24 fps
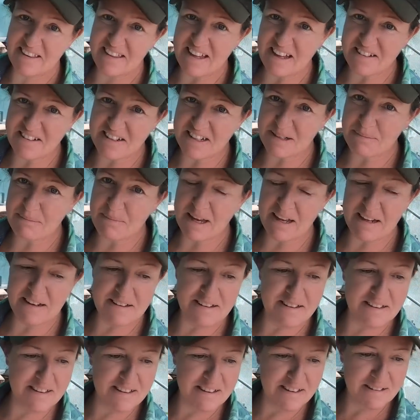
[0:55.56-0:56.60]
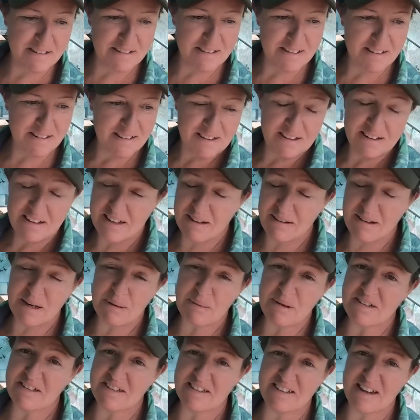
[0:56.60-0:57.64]
that just meant clearing a
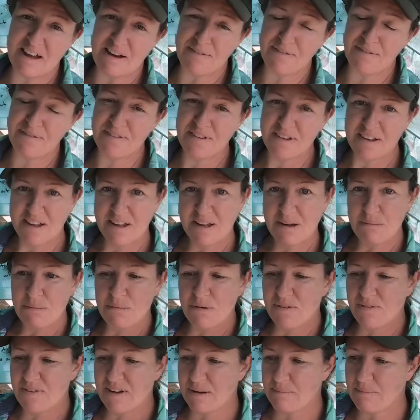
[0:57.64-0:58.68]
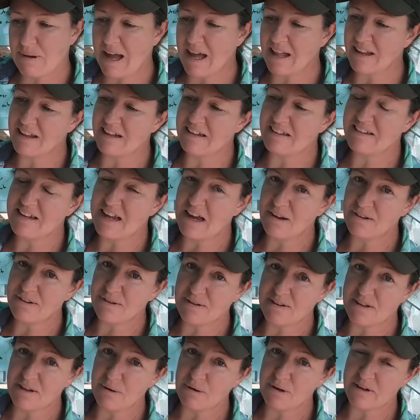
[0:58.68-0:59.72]
bunch of stuff, moving pallets down
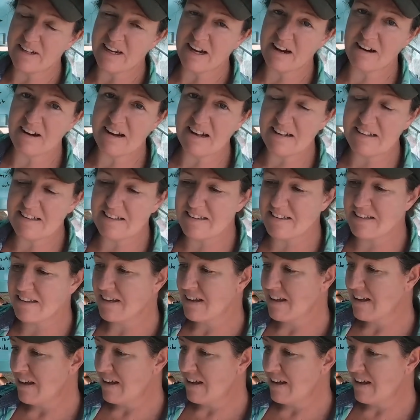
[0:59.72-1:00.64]
to a lower terrace,